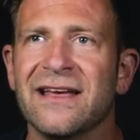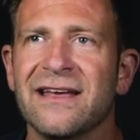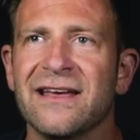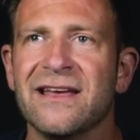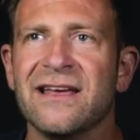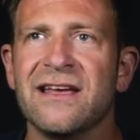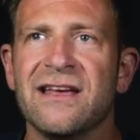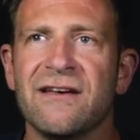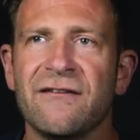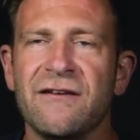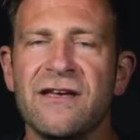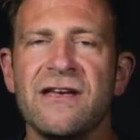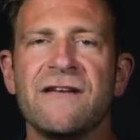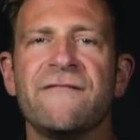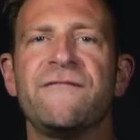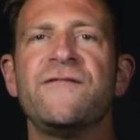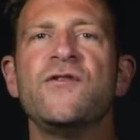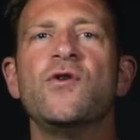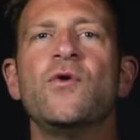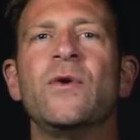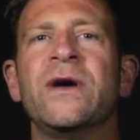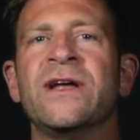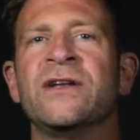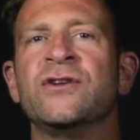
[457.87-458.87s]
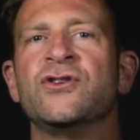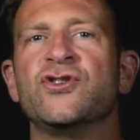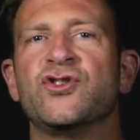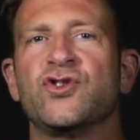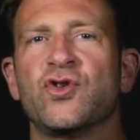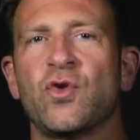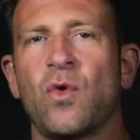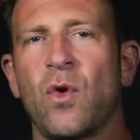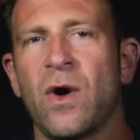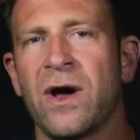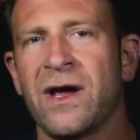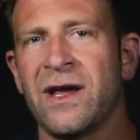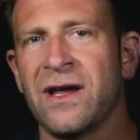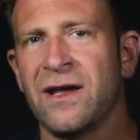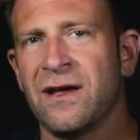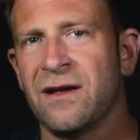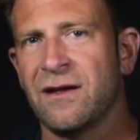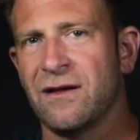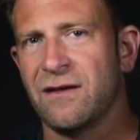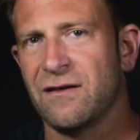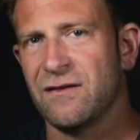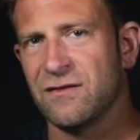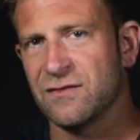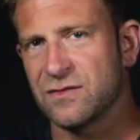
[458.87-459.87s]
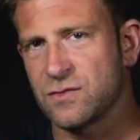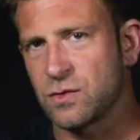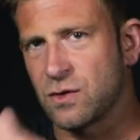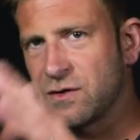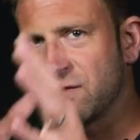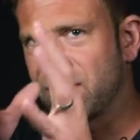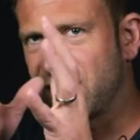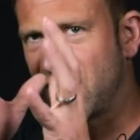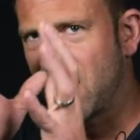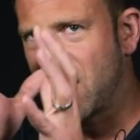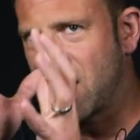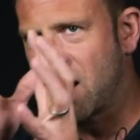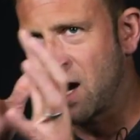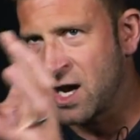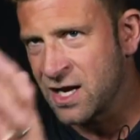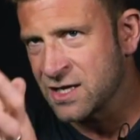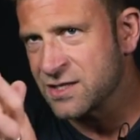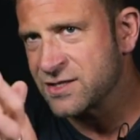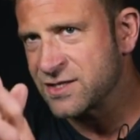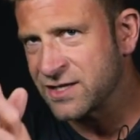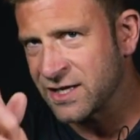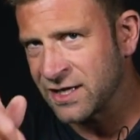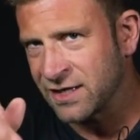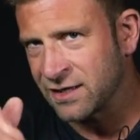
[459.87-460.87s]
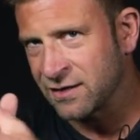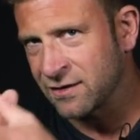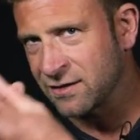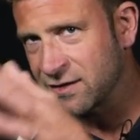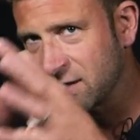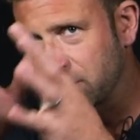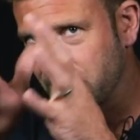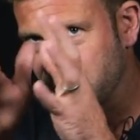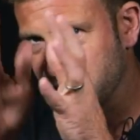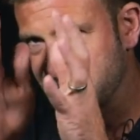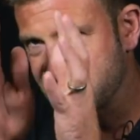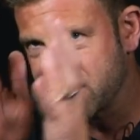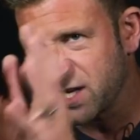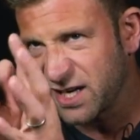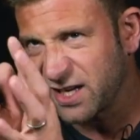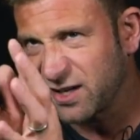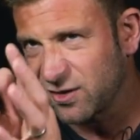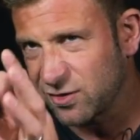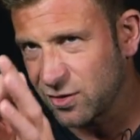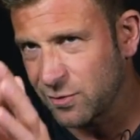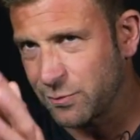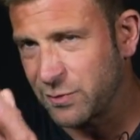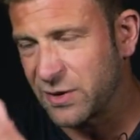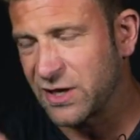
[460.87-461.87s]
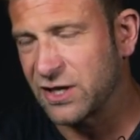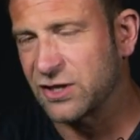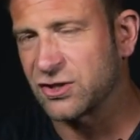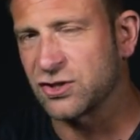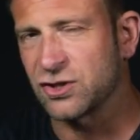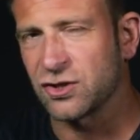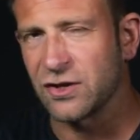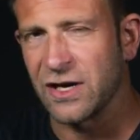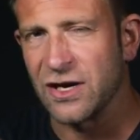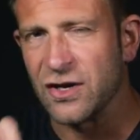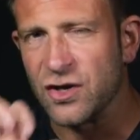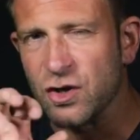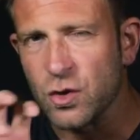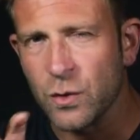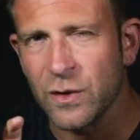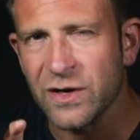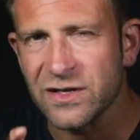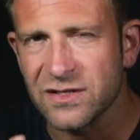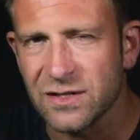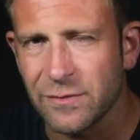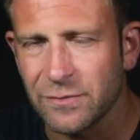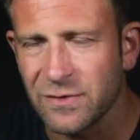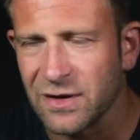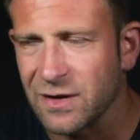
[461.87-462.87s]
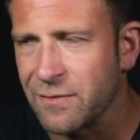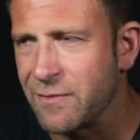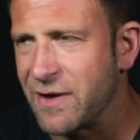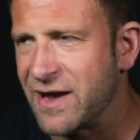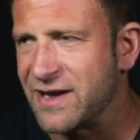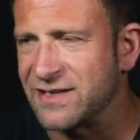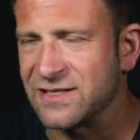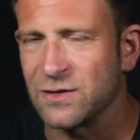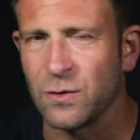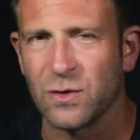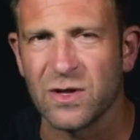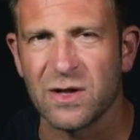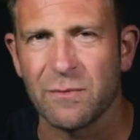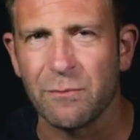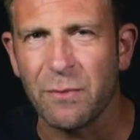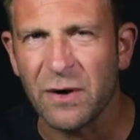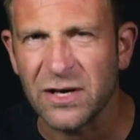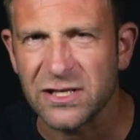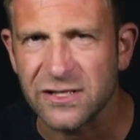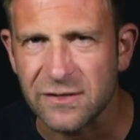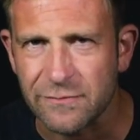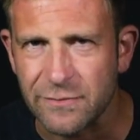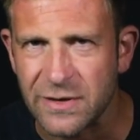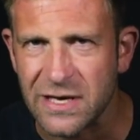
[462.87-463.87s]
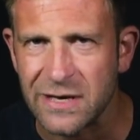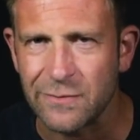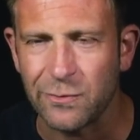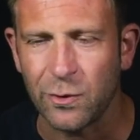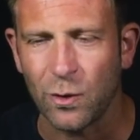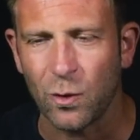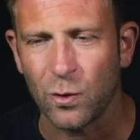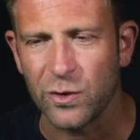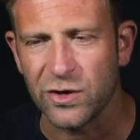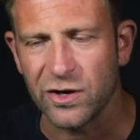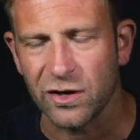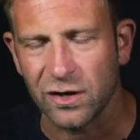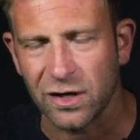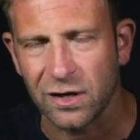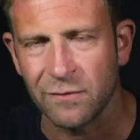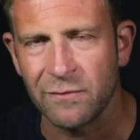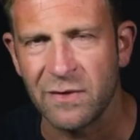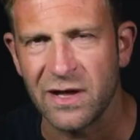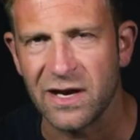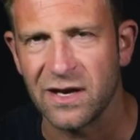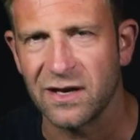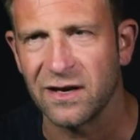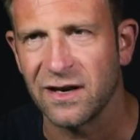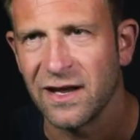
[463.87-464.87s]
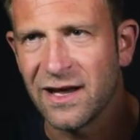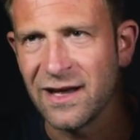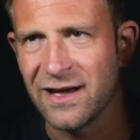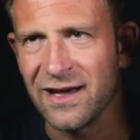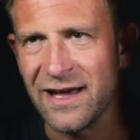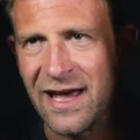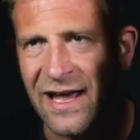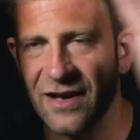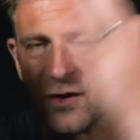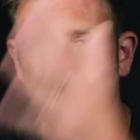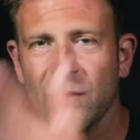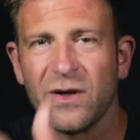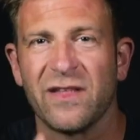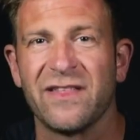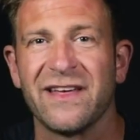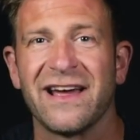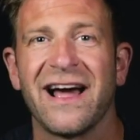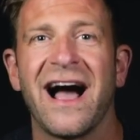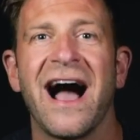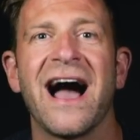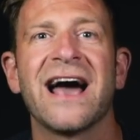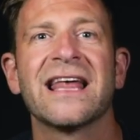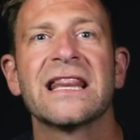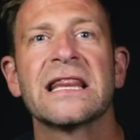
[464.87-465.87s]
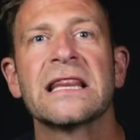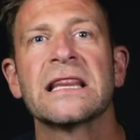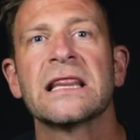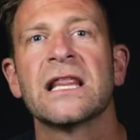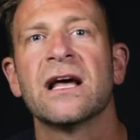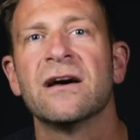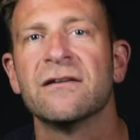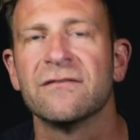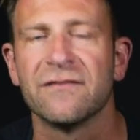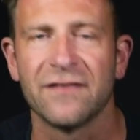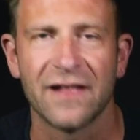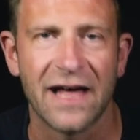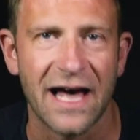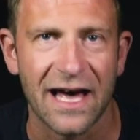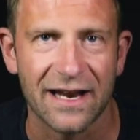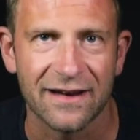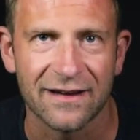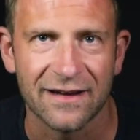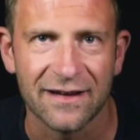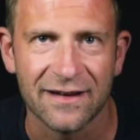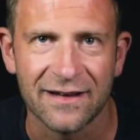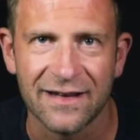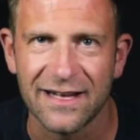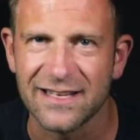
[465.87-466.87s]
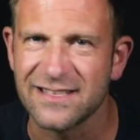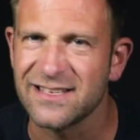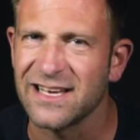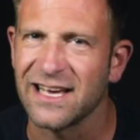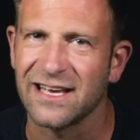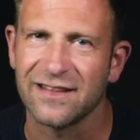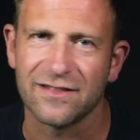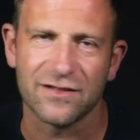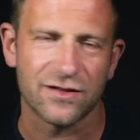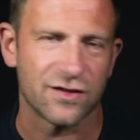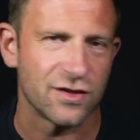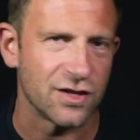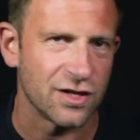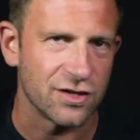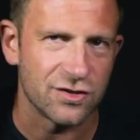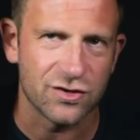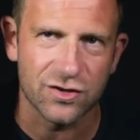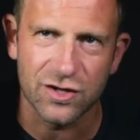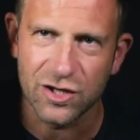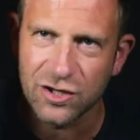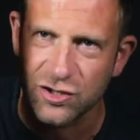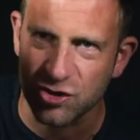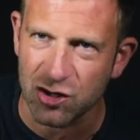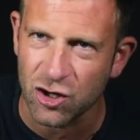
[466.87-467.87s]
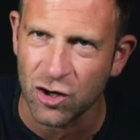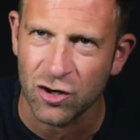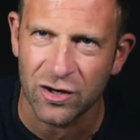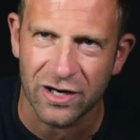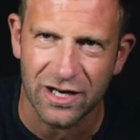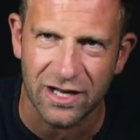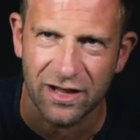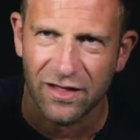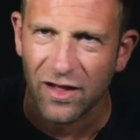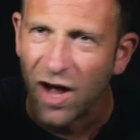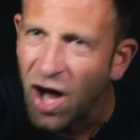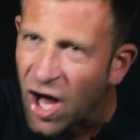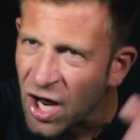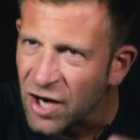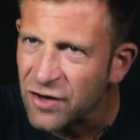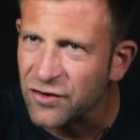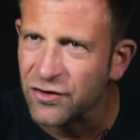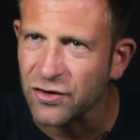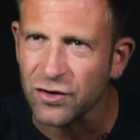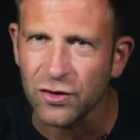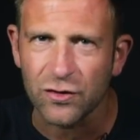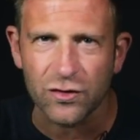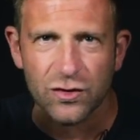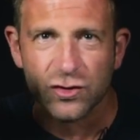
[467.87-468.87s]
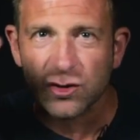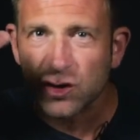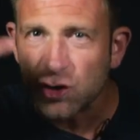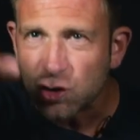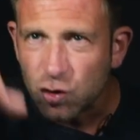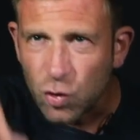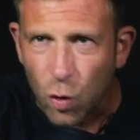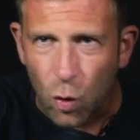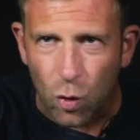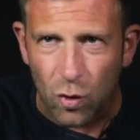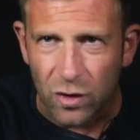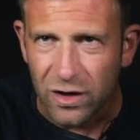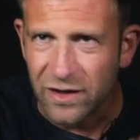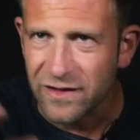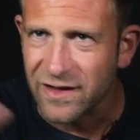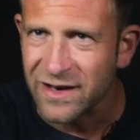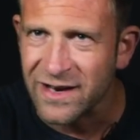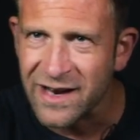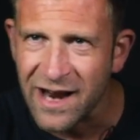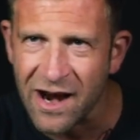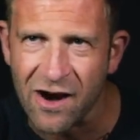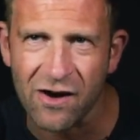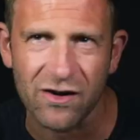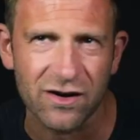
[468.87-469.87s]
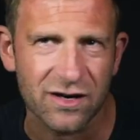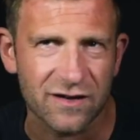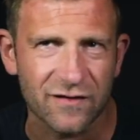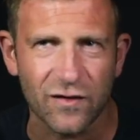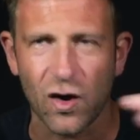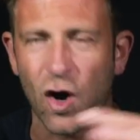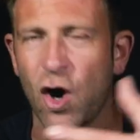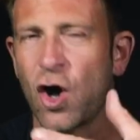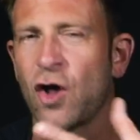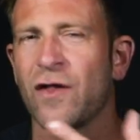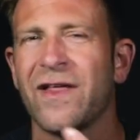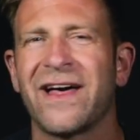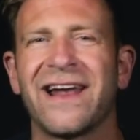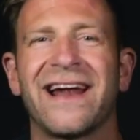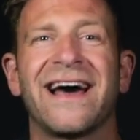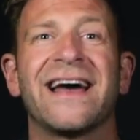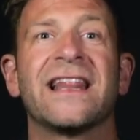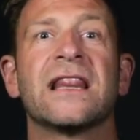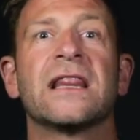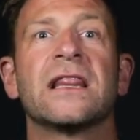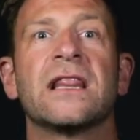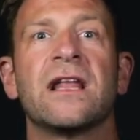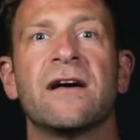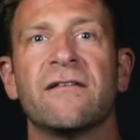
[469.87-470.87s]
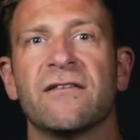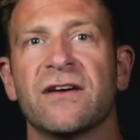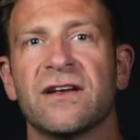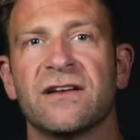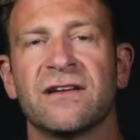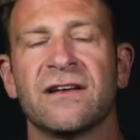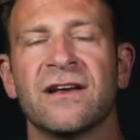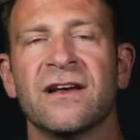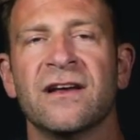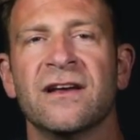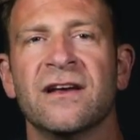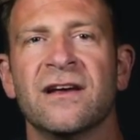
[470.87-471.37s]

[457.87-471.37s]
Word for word: If you enjoy sort of hunting the particular picture and doing something amazing with a bunch of people where you're committed and doing a thing, I love that. It's like the the journey, the hunter, the story, the narrative, all that. I love it.